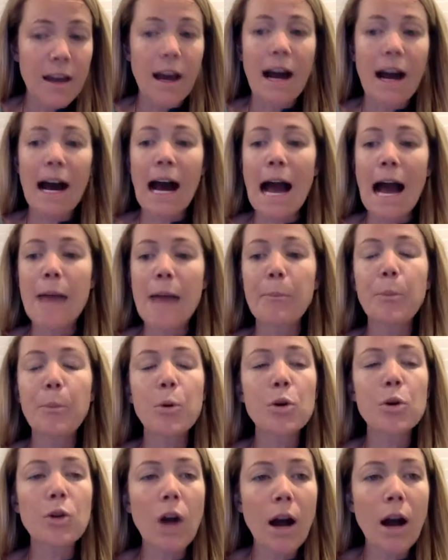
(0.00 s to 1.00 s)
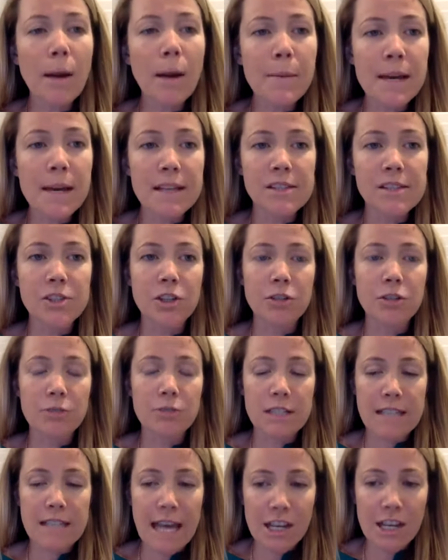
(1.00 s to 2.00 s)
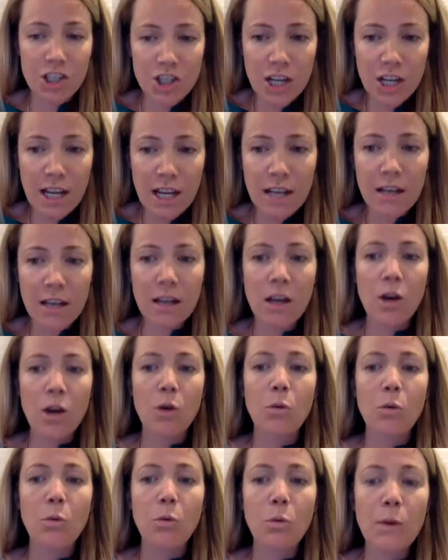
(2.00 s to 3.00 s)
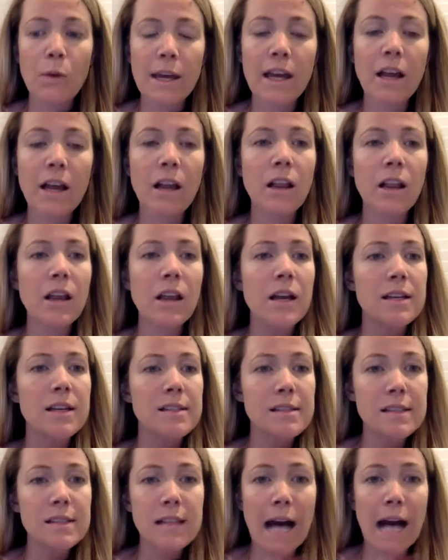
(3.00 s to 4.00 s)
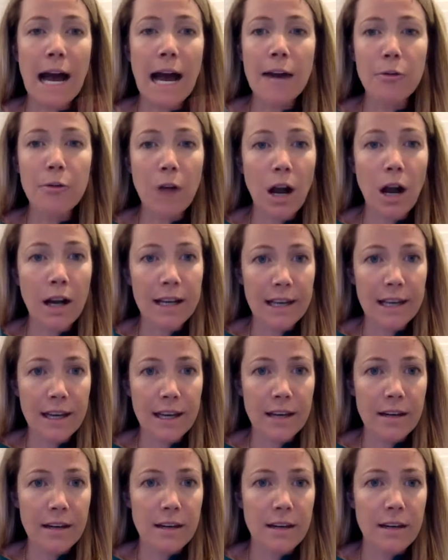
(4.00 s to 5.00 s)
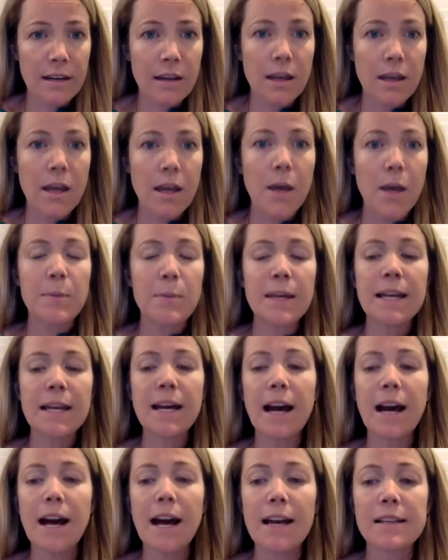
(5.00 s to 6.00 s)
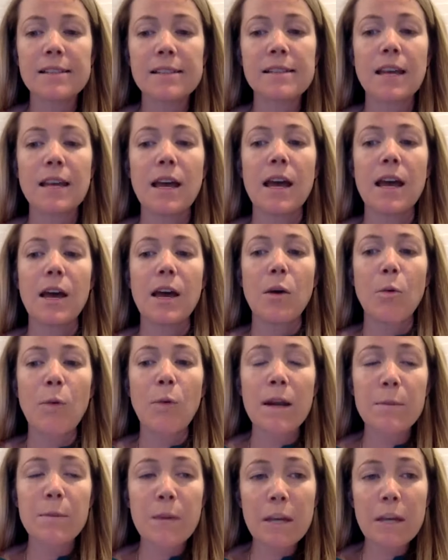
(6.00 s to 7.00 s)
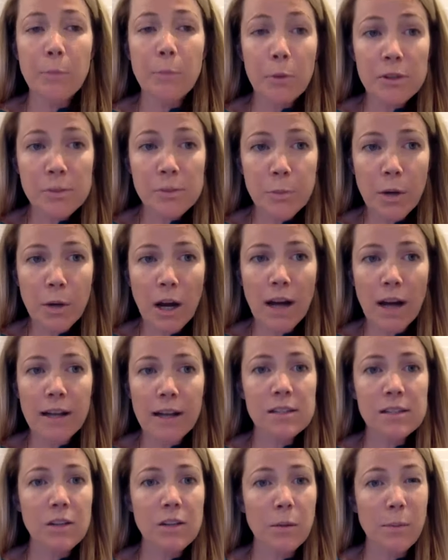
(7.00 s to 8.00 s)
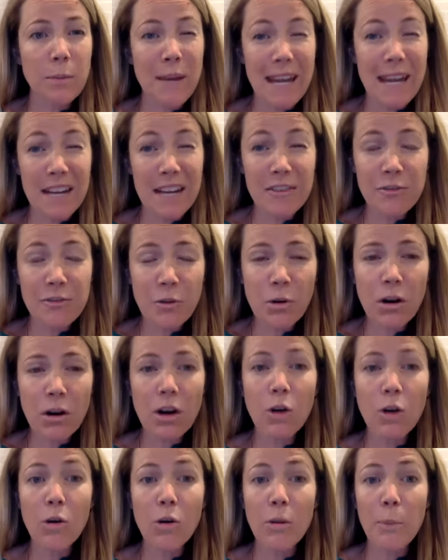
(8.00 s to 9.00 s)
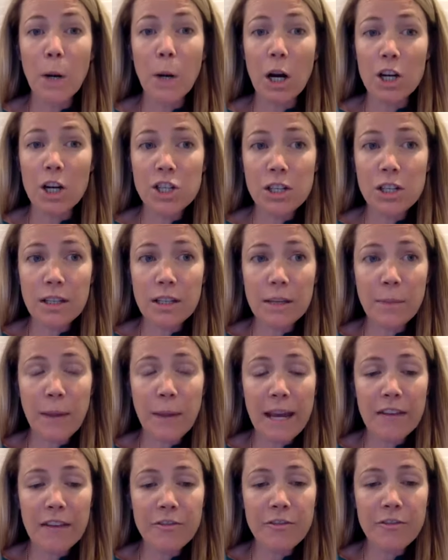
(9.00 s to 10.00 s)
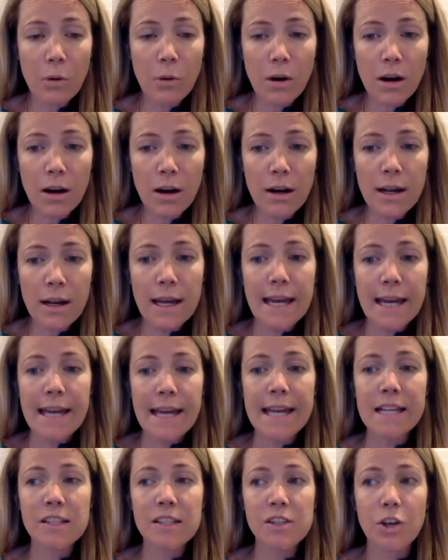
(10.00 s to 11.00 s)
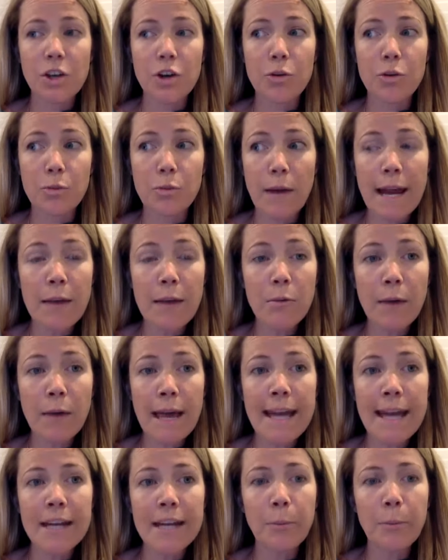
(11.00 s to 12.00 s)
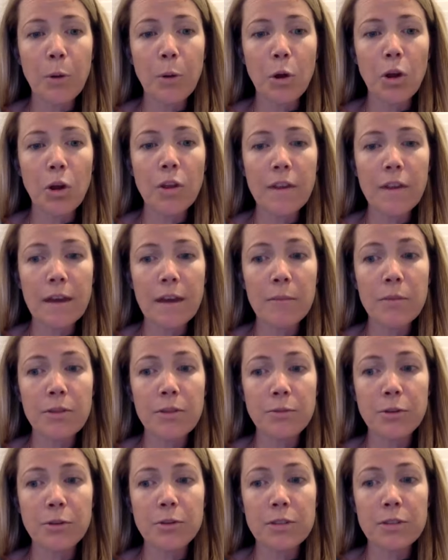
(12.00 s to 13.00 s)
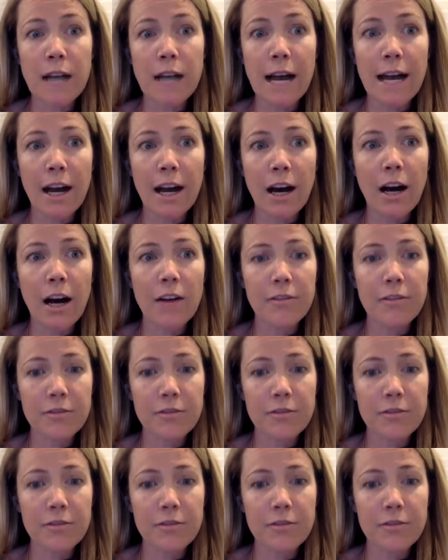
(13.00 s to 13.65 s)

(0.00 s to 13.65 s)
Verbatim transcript: I promise your retention will skyrocket because when people's products are paid for or partially paid for, it's a great way to pull them through die off.